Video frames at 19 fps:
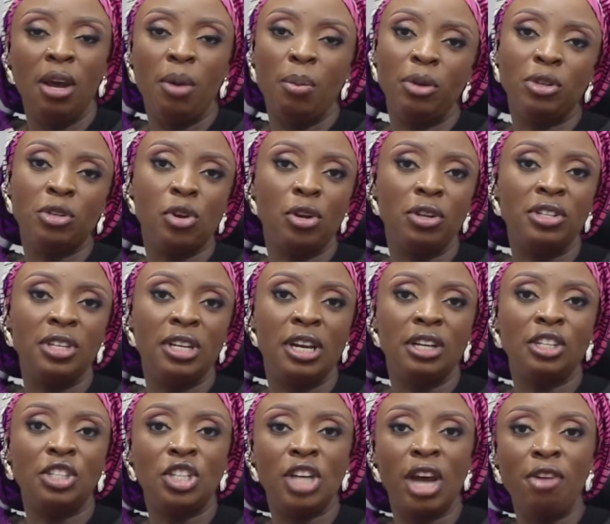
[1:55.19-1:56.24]
but
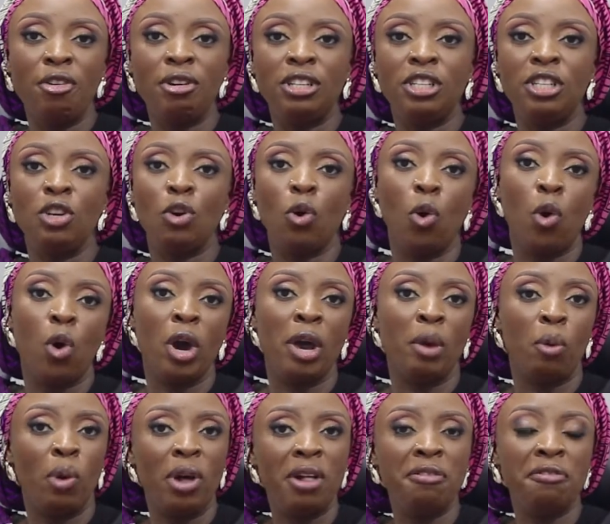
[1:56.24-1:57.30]
considered charity or
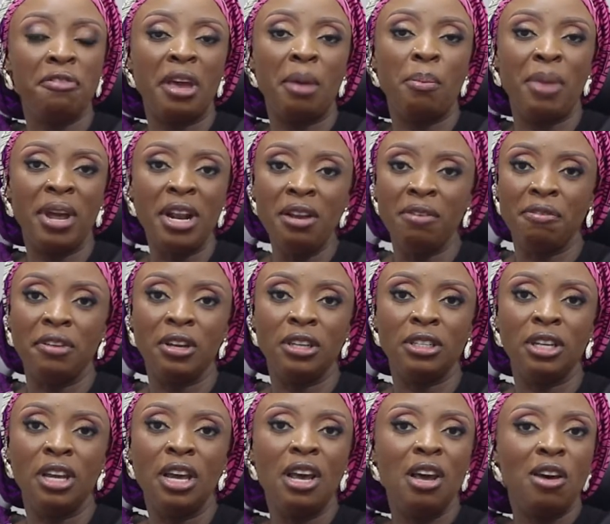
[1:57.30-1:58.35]
a welfare benefit,